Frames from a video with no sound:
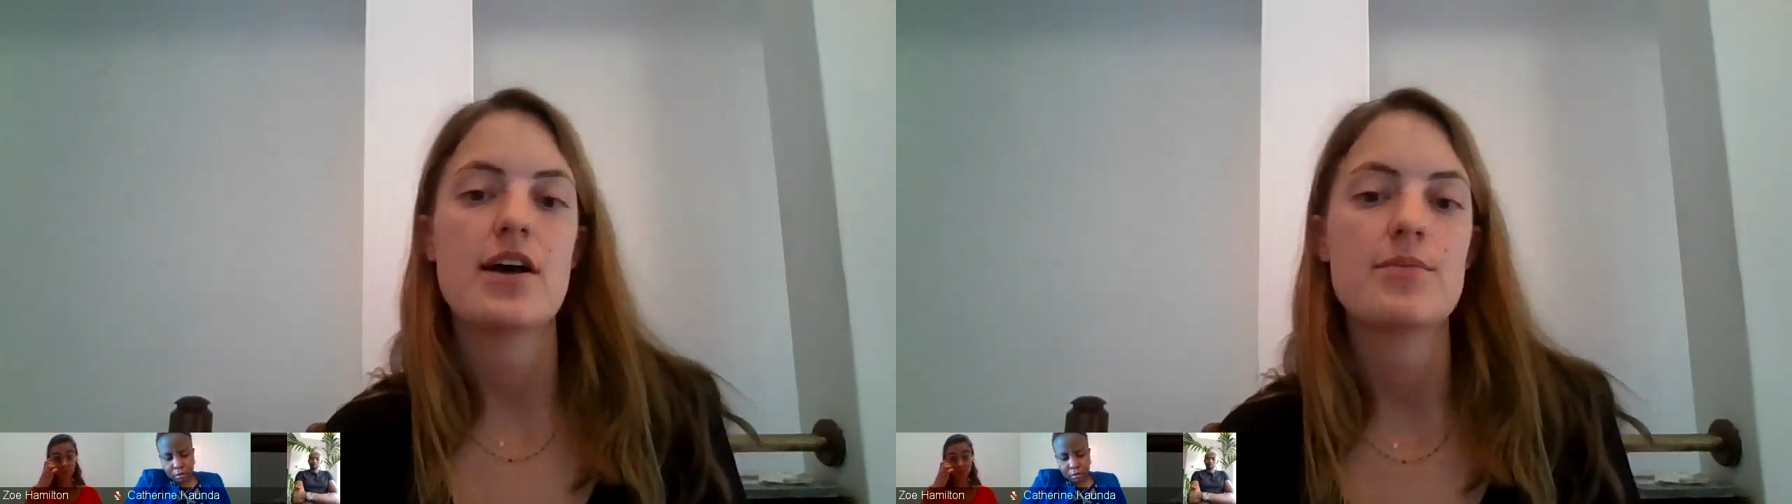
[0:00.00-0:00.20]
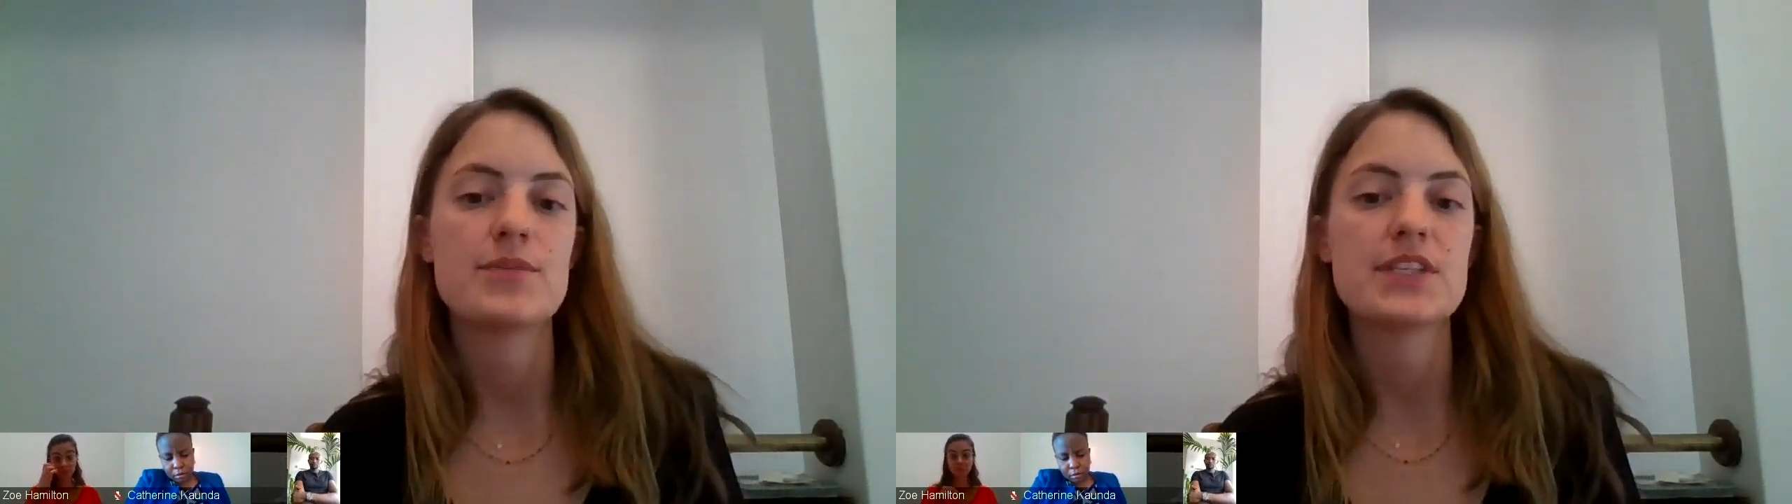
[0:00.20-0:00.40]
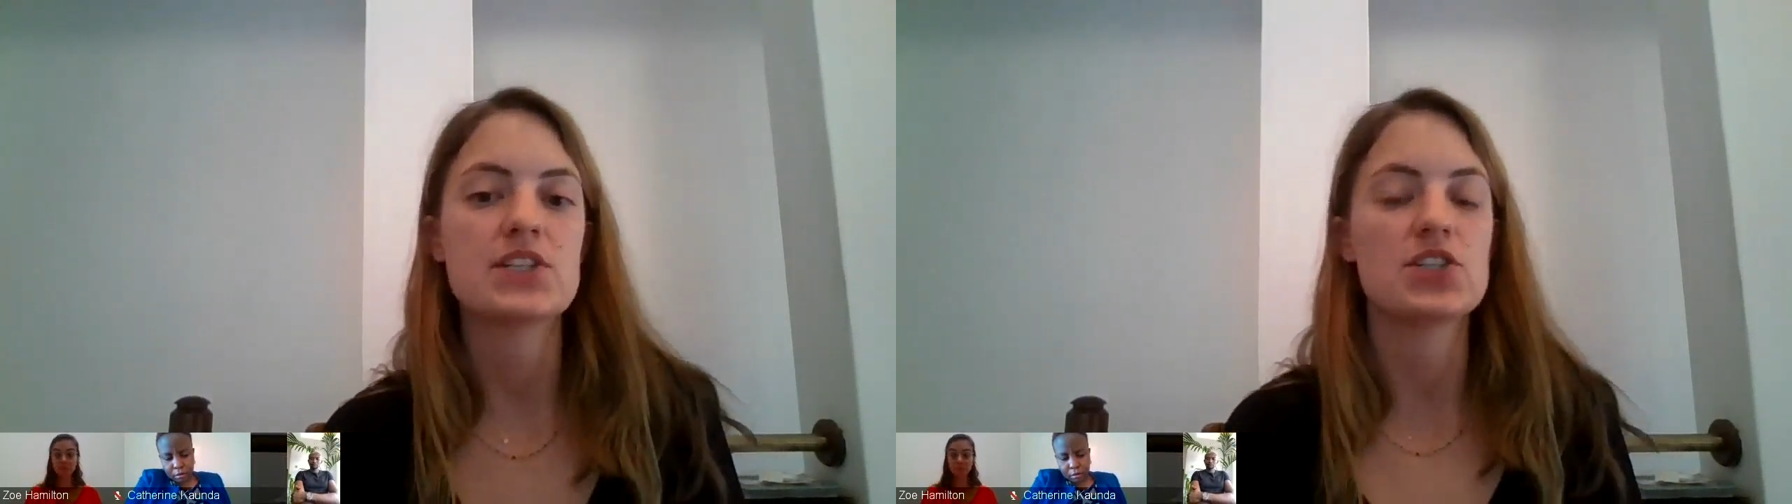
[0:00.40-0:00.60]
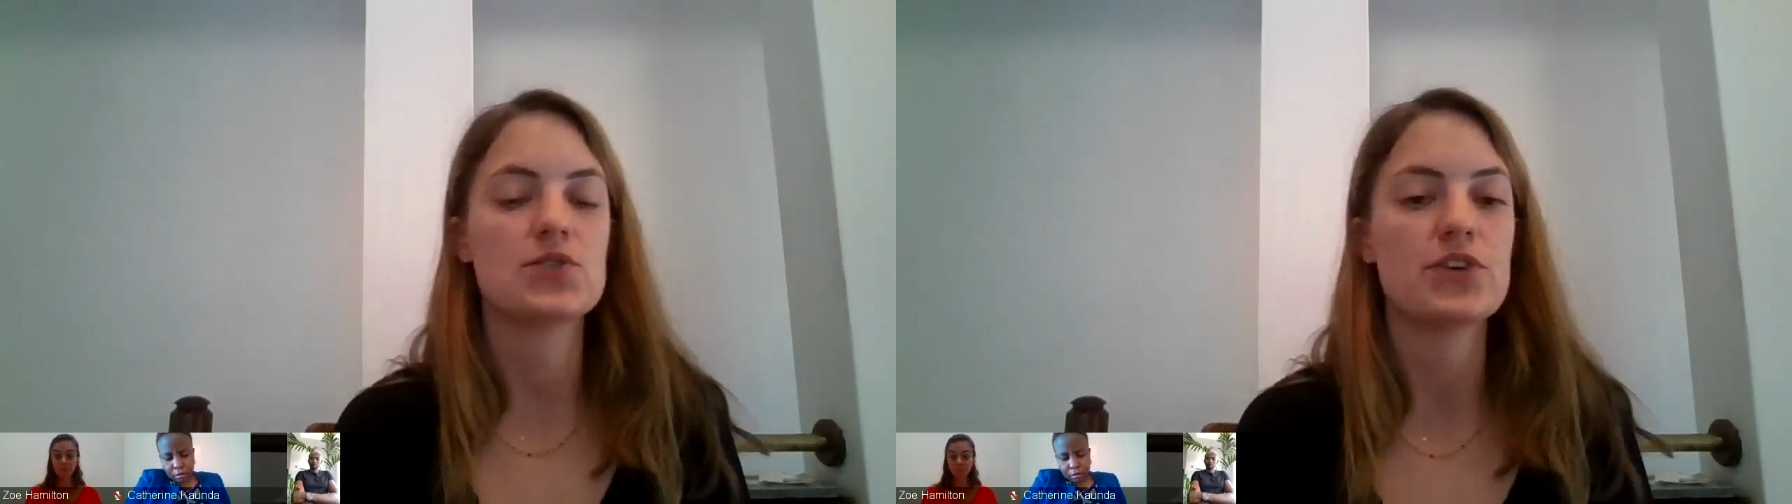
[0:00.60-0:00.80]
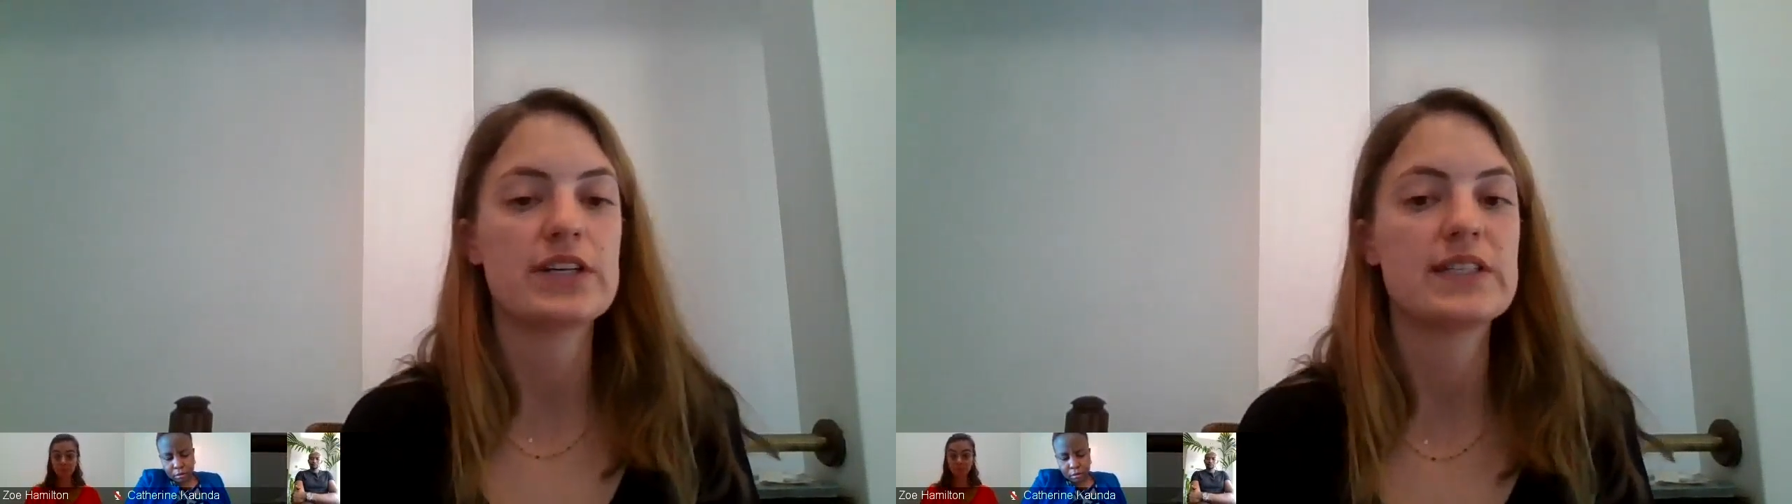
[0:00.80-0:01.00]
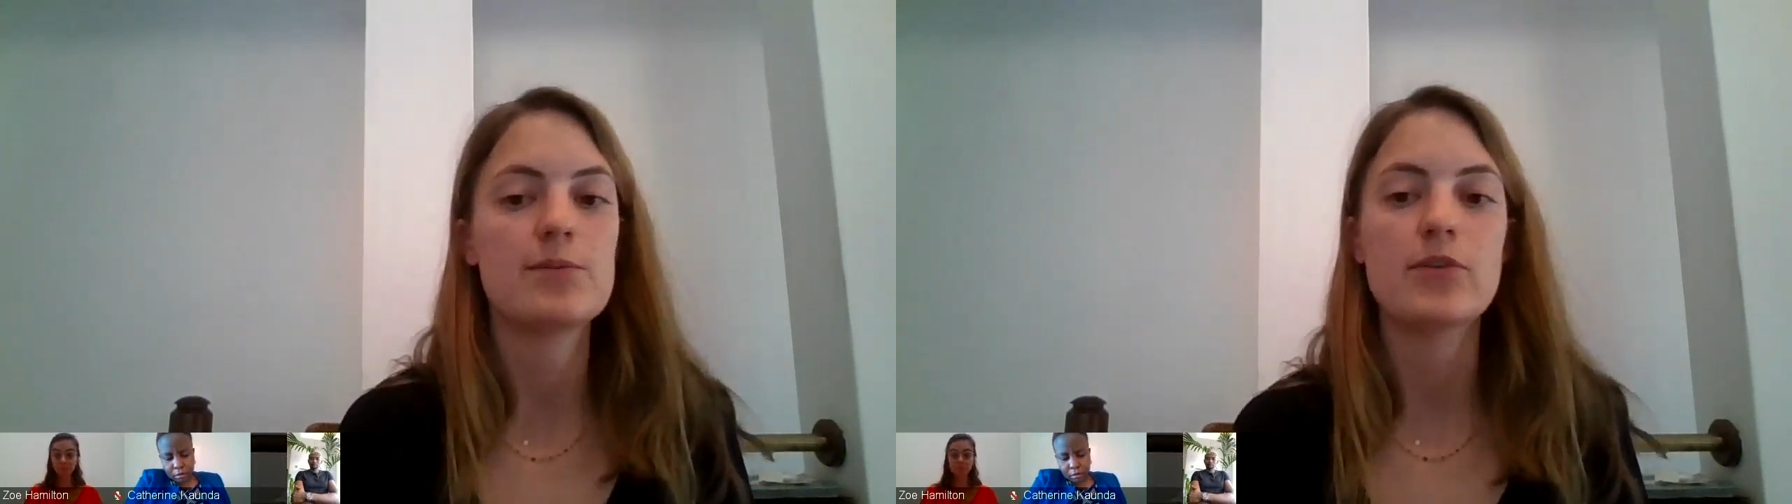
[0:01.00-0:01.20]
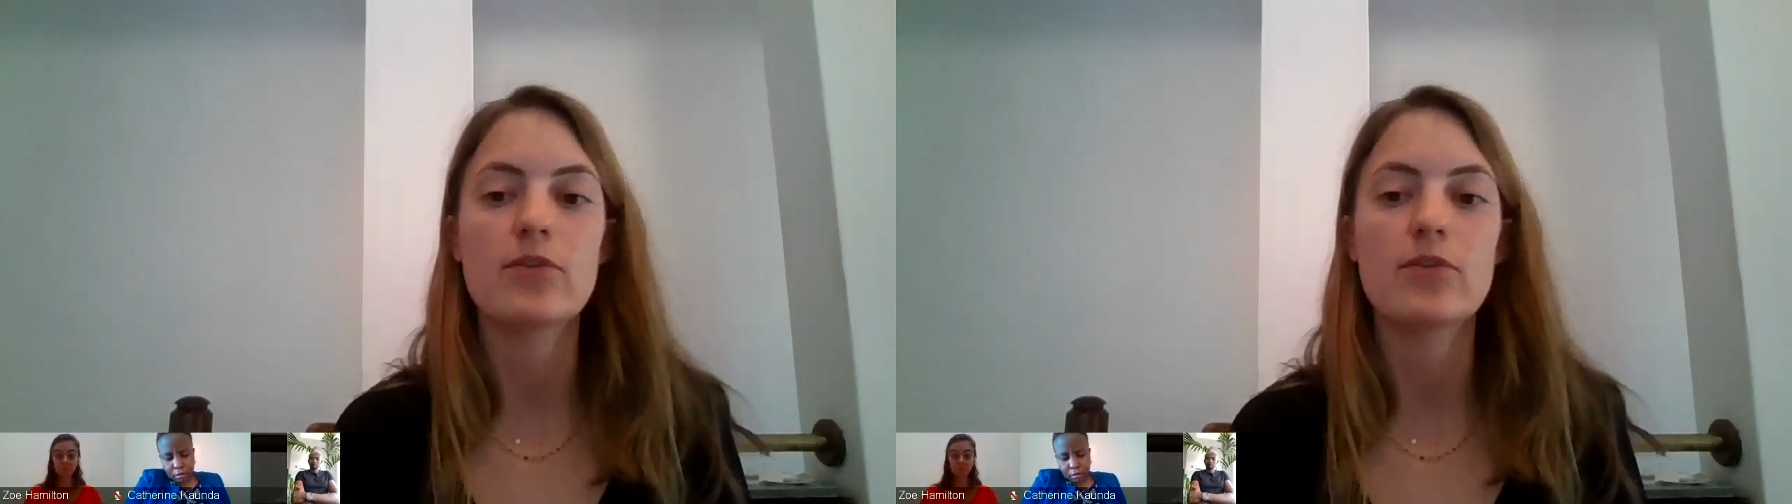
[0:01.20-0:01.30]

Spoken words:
such as, for example,